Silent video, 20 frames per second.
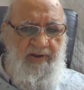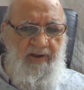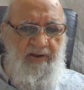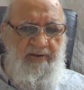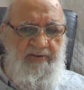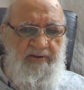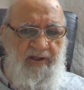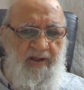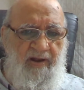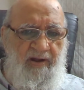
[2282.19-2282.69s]

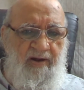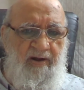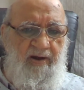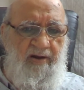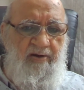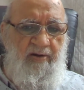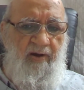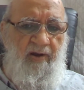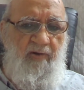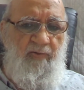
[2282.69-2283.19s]
and they are
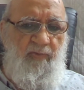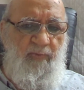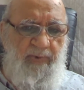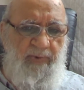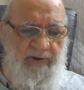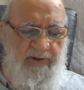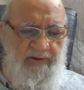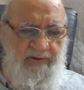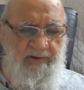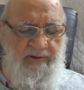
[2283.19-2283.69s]
not all
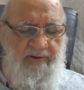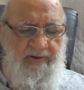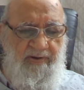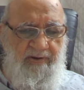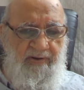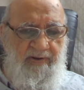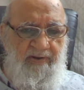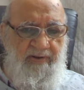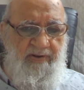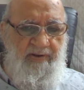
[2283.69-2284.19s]
women.
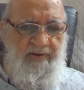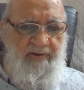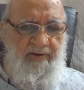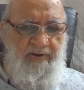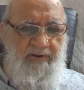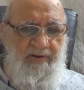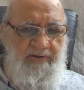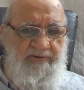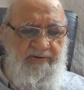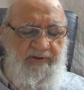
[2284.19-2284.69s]

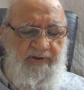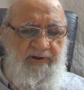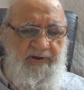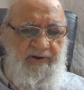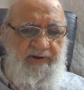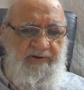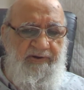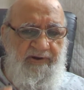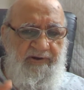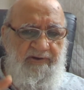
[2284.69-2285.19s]
He has
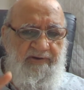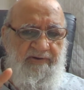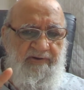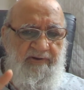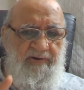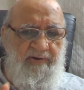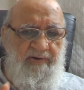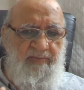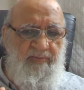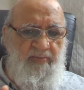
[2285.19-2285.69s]
created
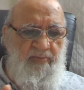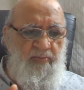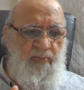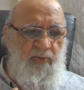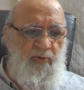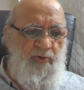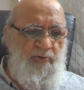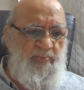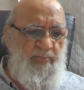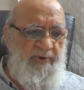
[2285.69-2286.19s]

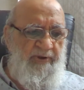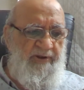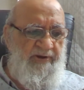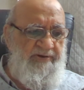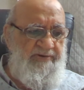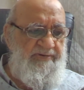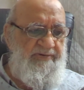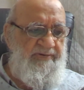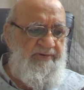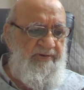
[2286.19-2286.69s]
both
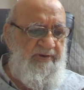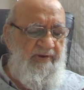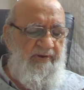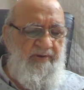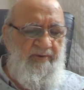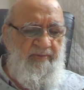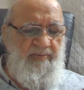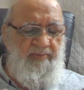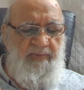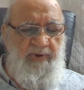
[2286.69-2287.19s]
pairs,
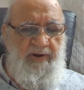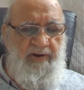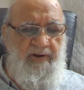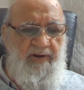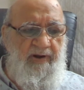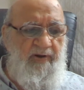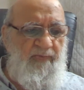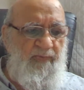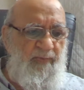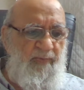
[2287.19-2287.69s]
men
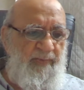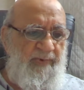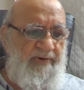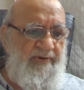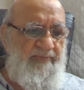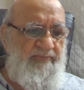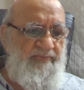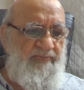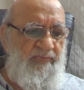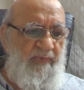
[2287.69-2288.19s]
and
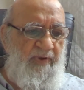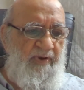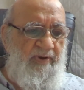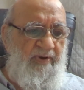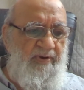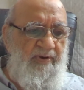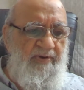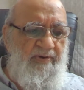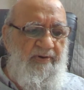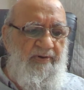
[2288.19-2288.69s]
women.
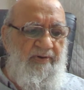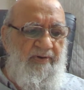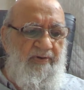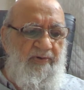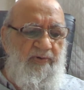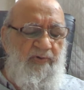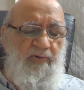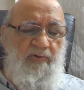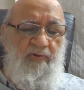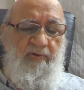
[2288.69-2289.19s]

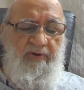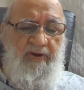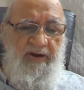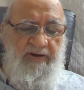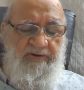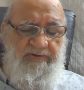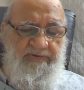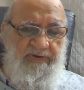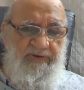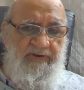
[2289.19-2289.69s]
Do you
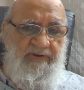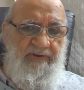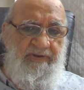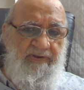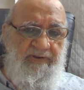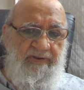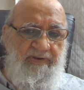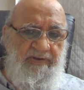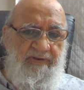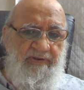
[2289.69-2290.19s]
not
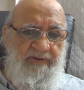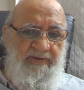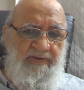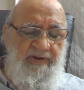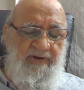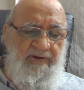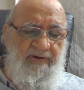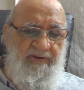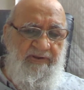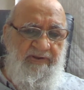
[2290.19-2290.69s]
see
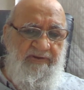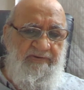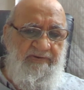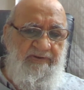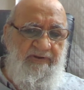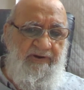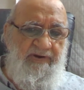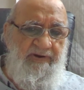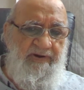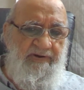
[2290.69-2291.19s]
that He has
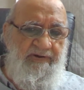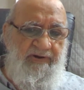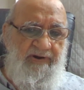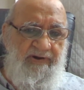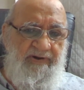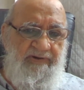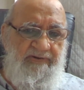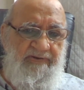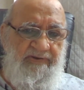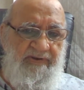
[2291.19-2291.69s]

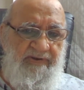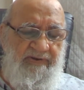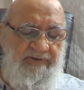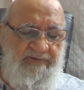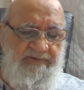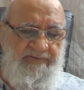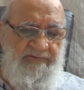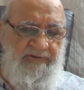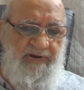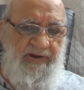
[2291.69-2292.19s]
created
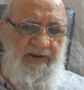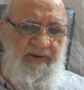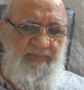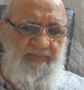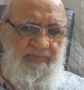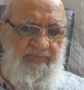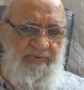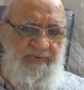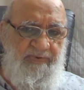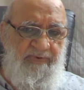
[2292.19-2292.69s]
the
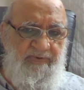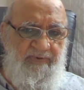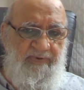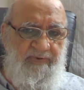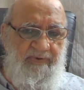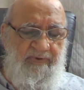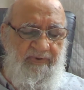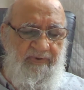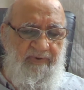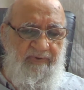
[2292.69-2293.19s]
sleep
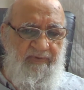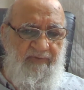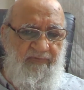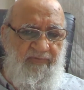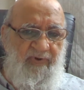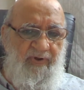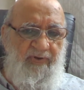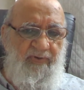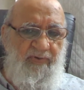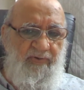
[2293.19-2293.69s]

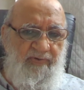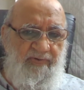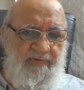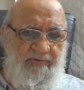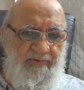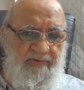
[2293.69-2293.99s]
for you?